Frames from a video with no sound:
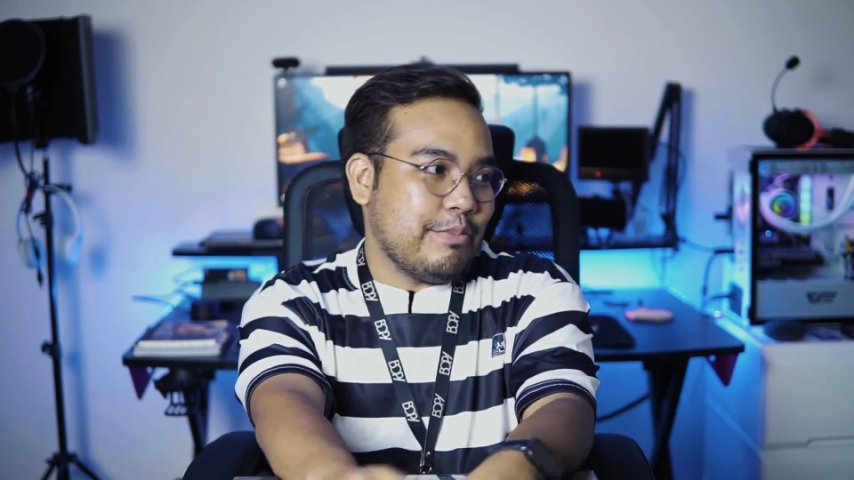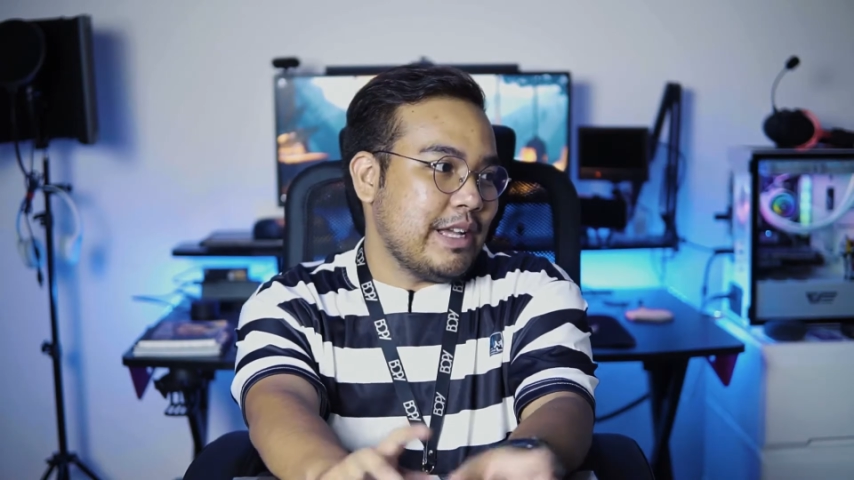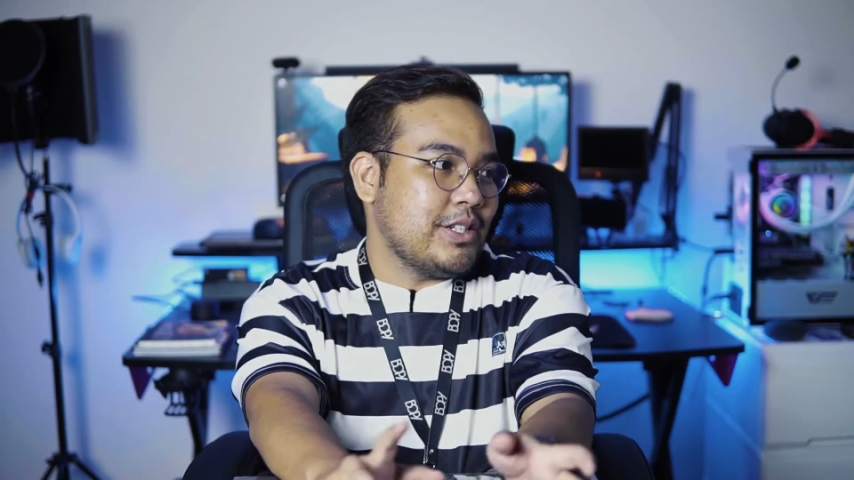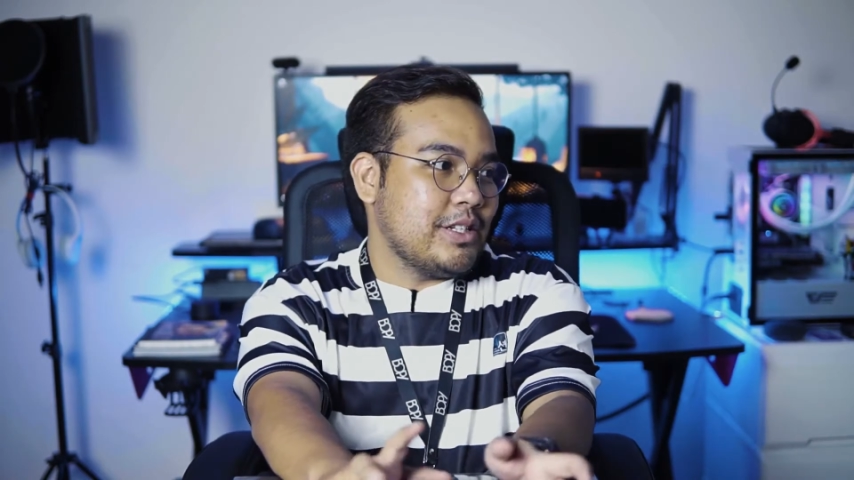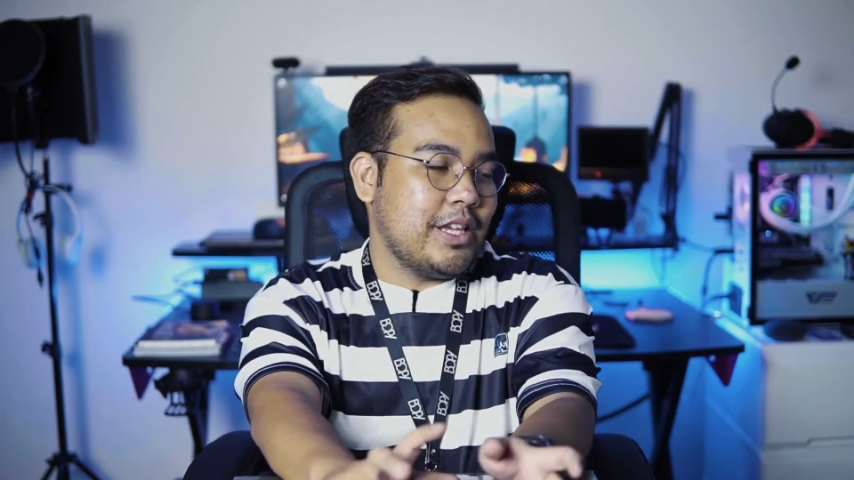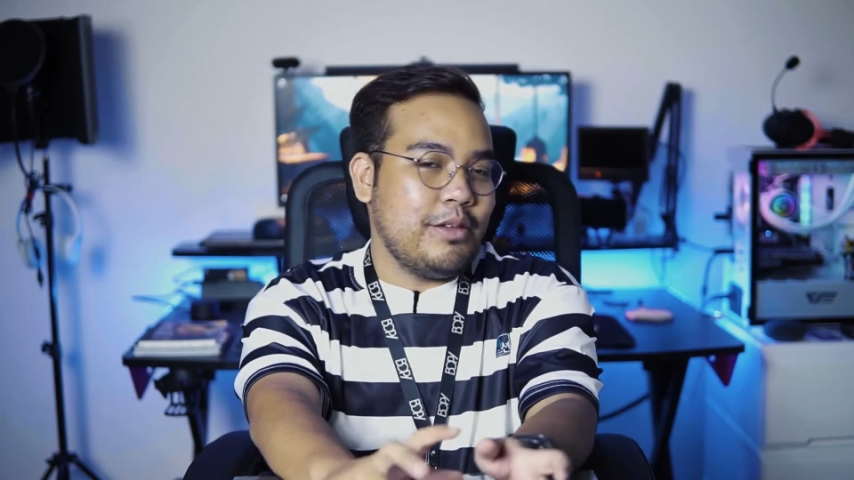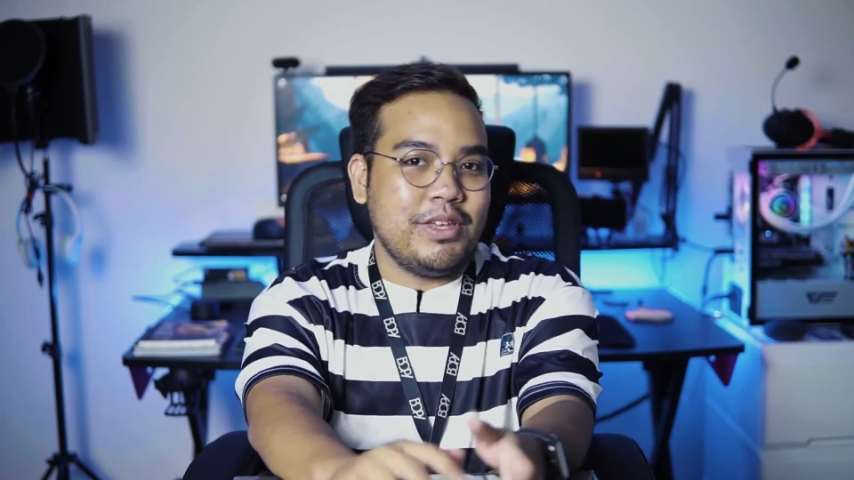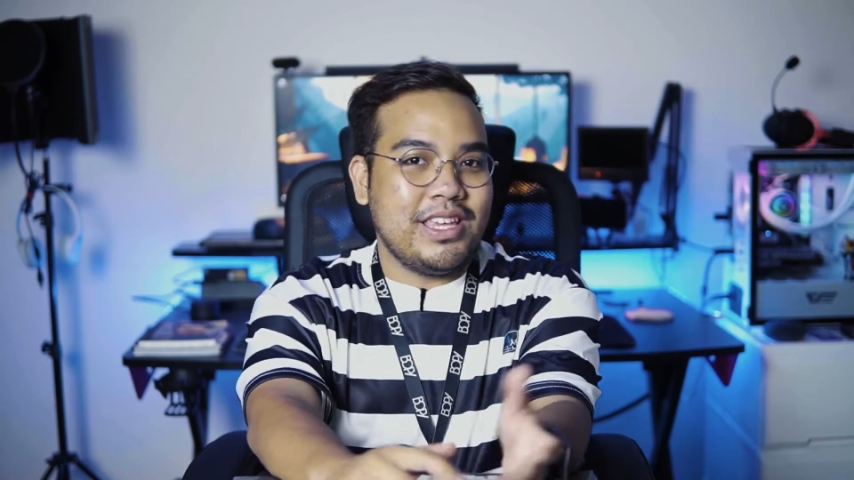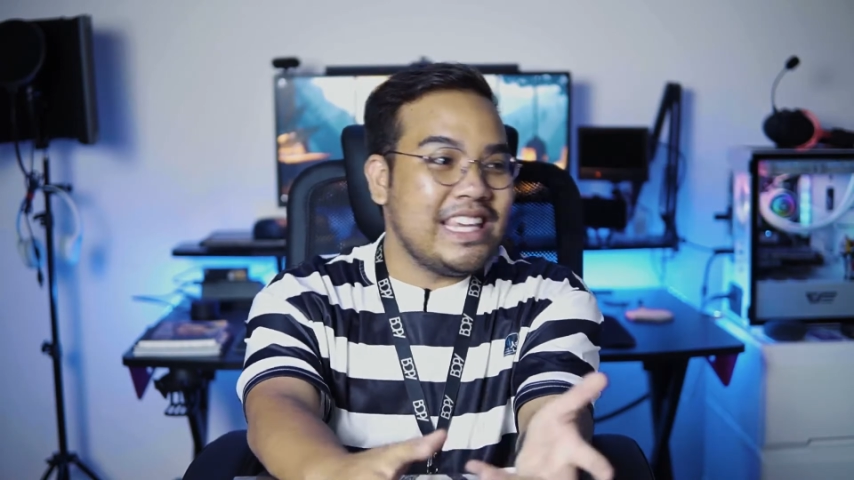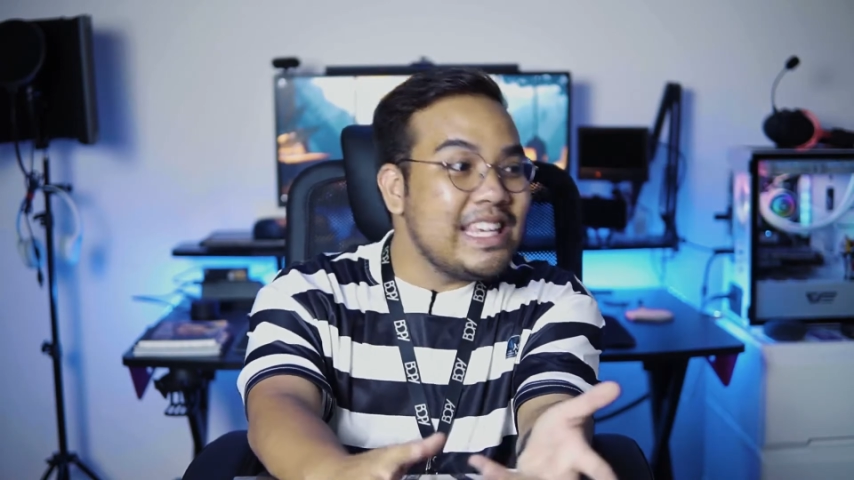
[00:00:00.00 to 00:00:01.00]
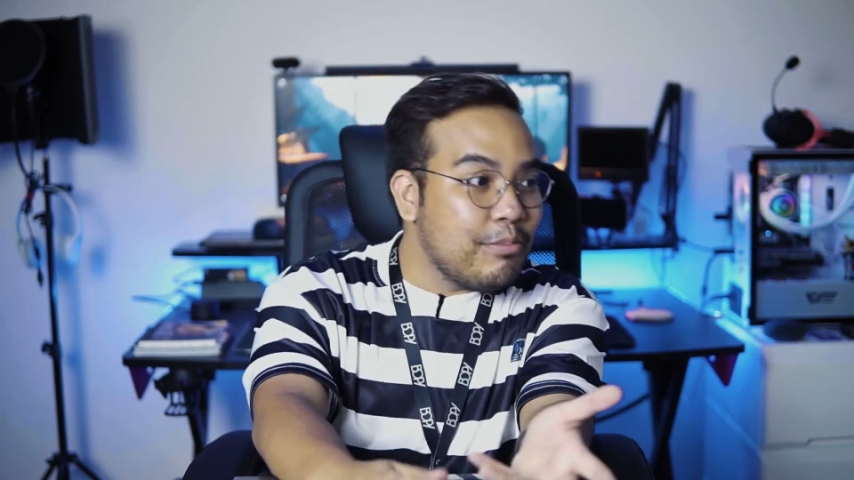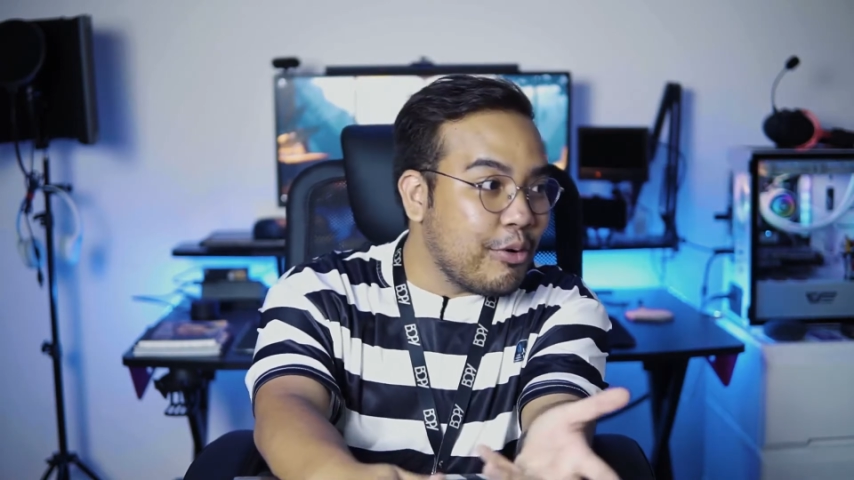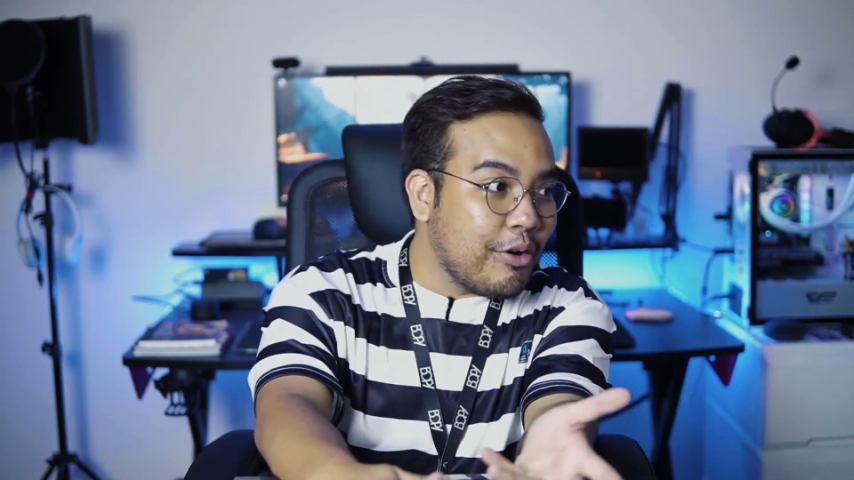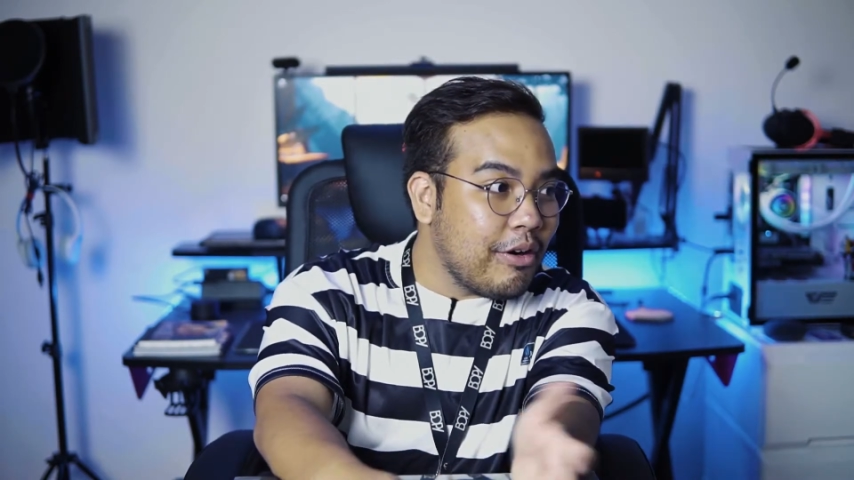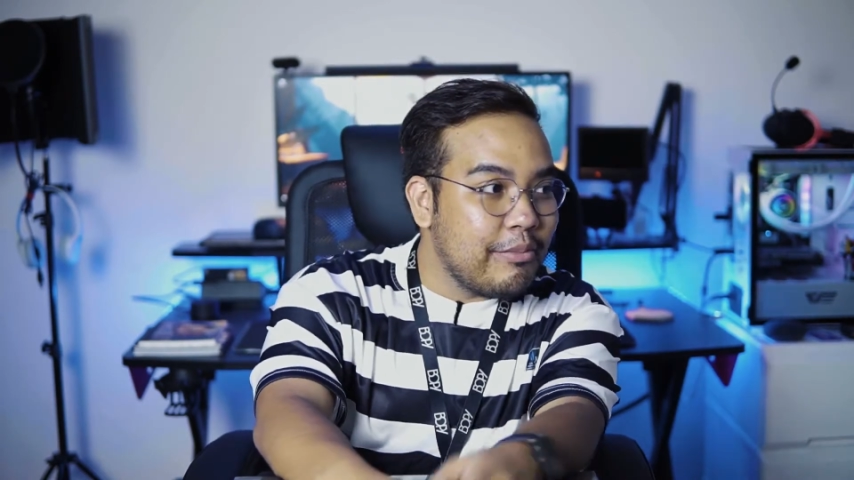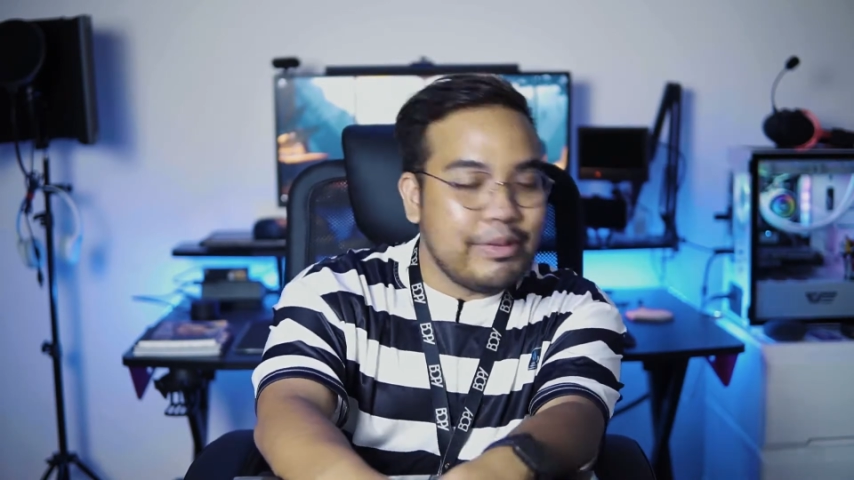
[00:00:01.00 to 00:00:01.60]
budget gaming keyboard,